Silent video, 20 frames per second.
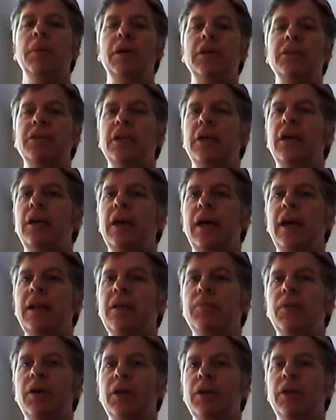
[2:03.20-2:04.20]
Because
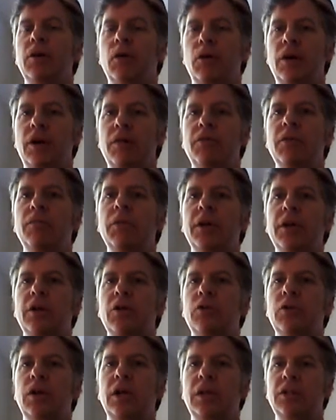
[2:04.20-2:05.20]
anybody or everybody
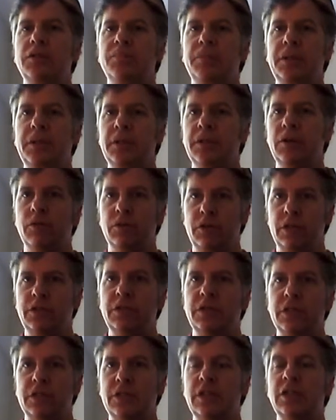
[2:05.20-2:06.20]
who has been or
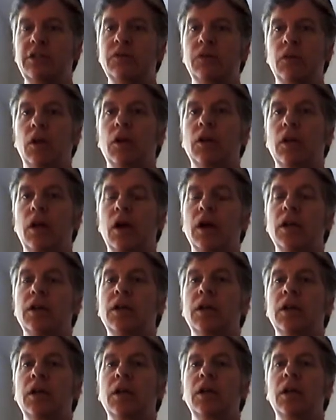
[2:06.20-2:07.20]
is successful online
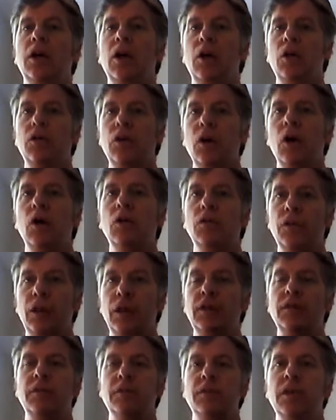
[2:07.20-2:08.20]
know
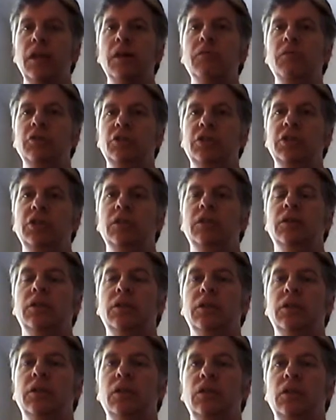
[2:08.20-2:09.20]
that leveraging
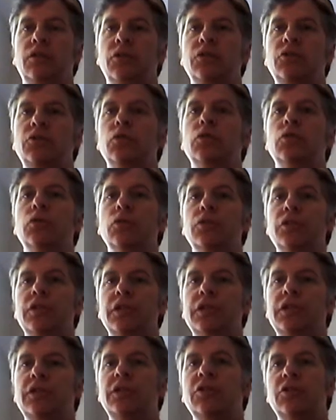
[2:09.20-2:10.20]
the tools
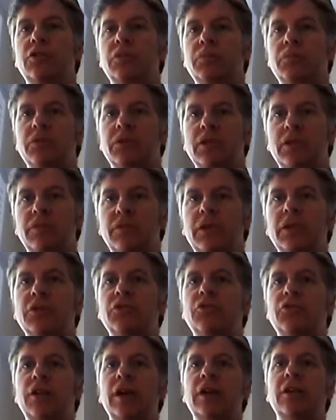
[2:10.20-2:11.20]
and the systems and the various
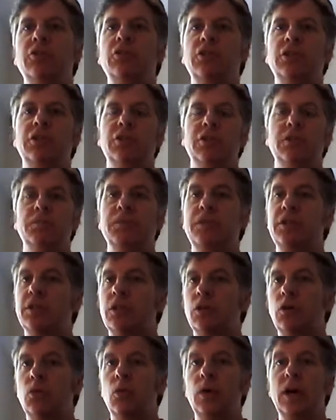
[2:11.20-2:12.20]
strategies in a
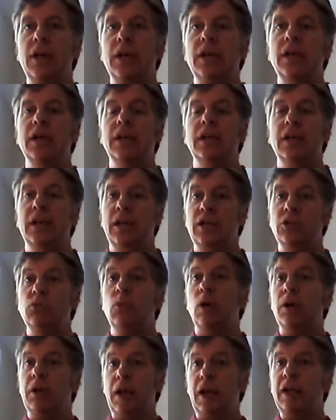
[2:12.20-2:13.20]
particular way is
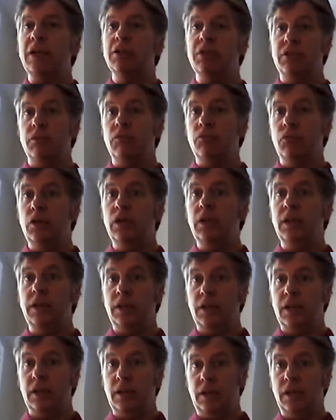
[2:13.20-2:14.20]
what has
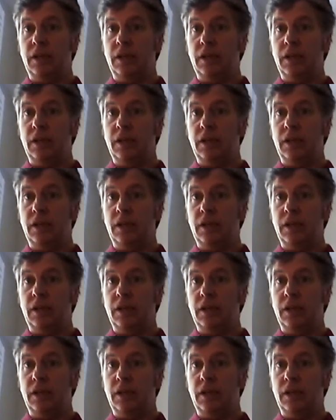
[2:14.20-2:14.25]
really